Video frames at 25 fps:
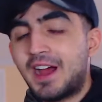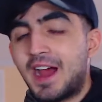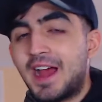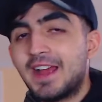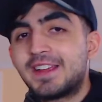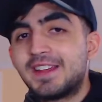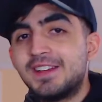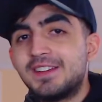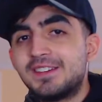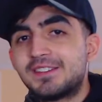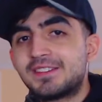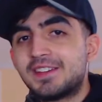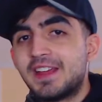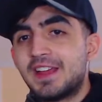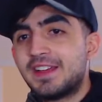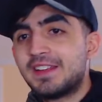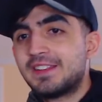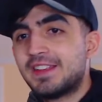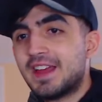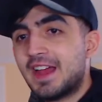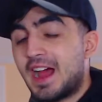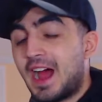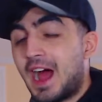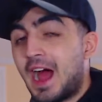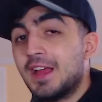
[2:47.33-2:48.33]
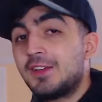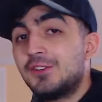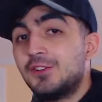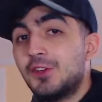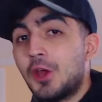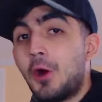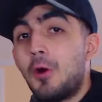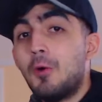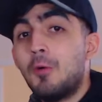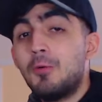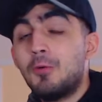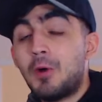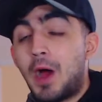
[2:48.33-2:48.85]
I can say that I
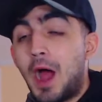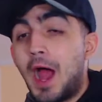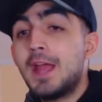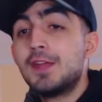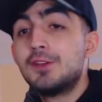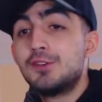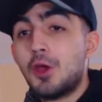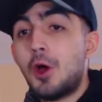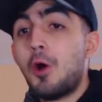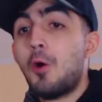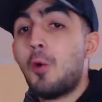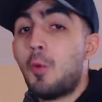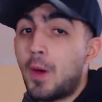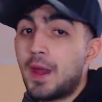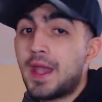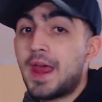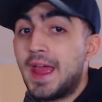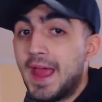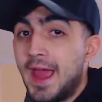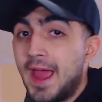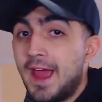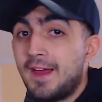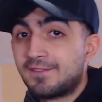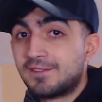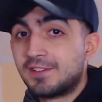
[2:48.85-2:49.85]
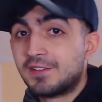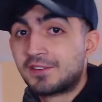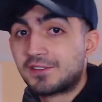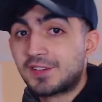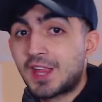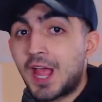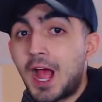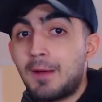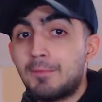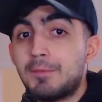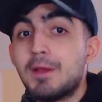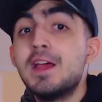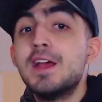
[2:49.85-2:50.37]
know when I have to
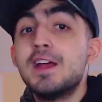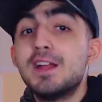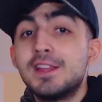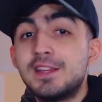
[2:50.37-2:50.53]
stop.